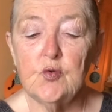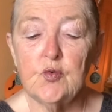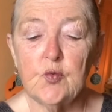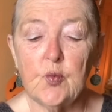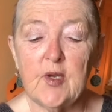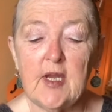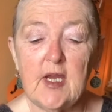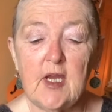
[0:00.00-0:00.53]

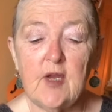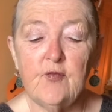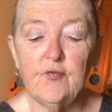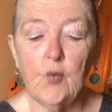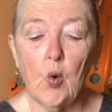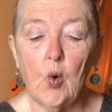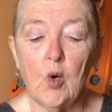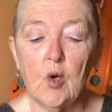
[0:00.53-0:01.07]
3,
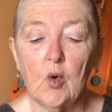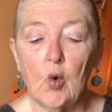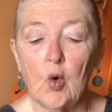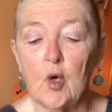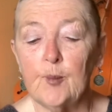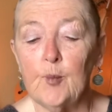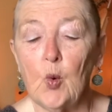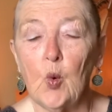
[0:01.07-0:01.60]
4, or
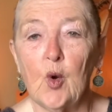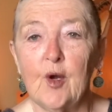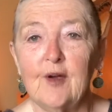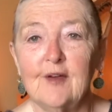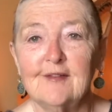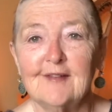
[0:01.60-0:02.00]
more,